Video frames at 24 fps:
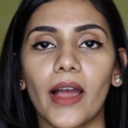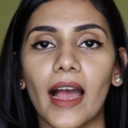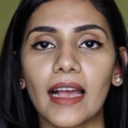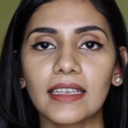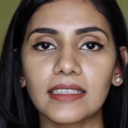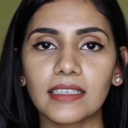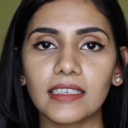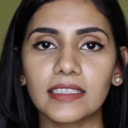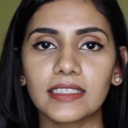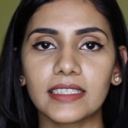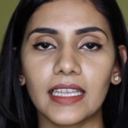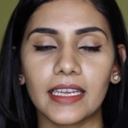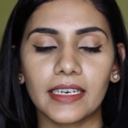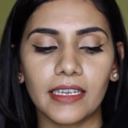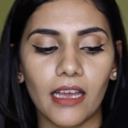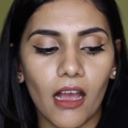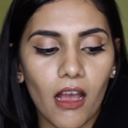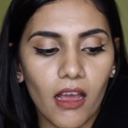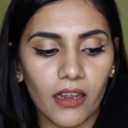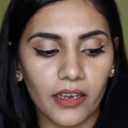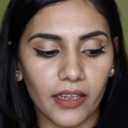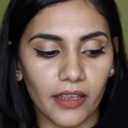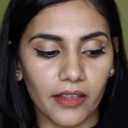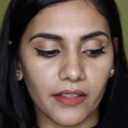as I said
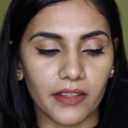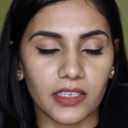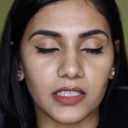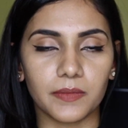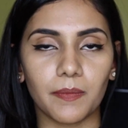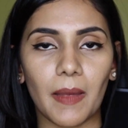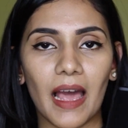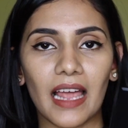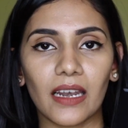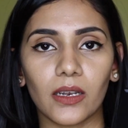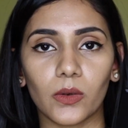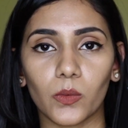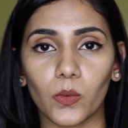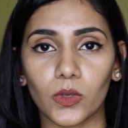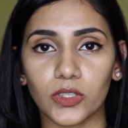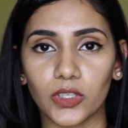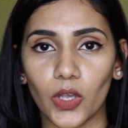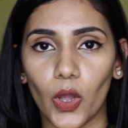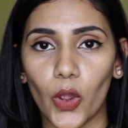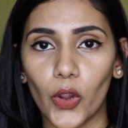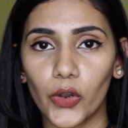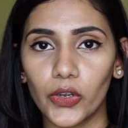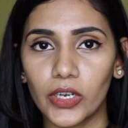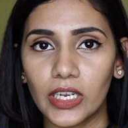earlier, this palette was
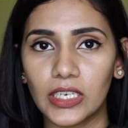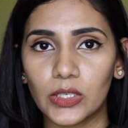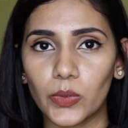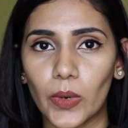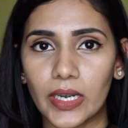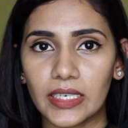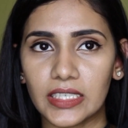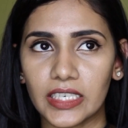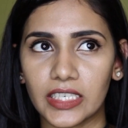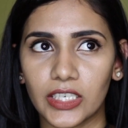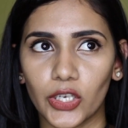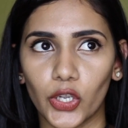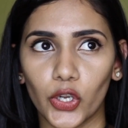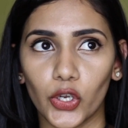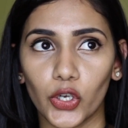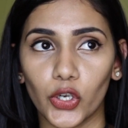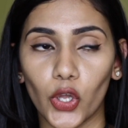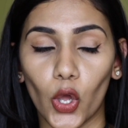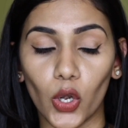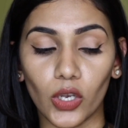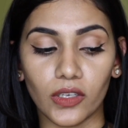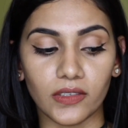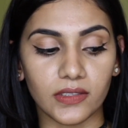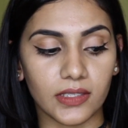only
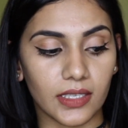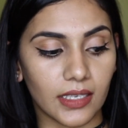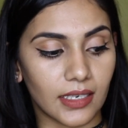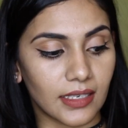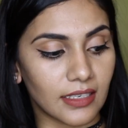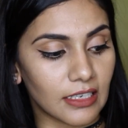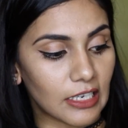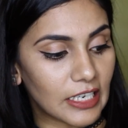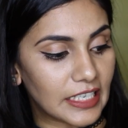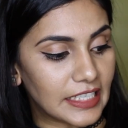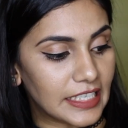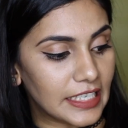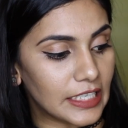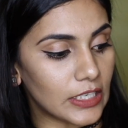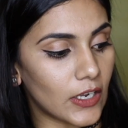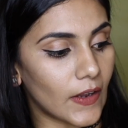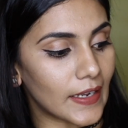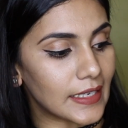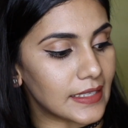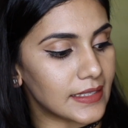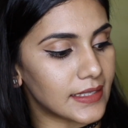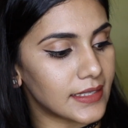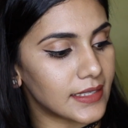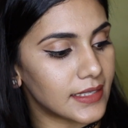
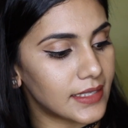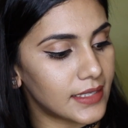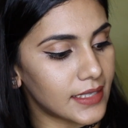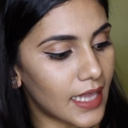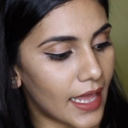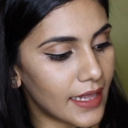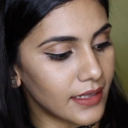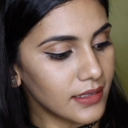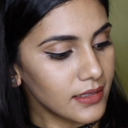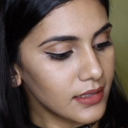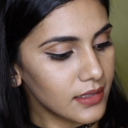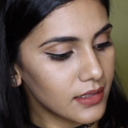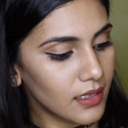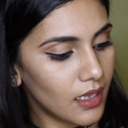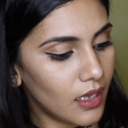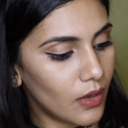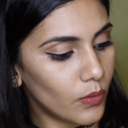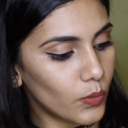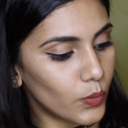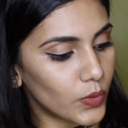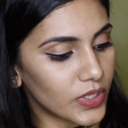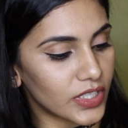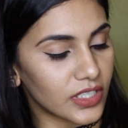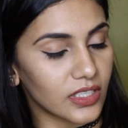$22.99,
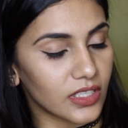which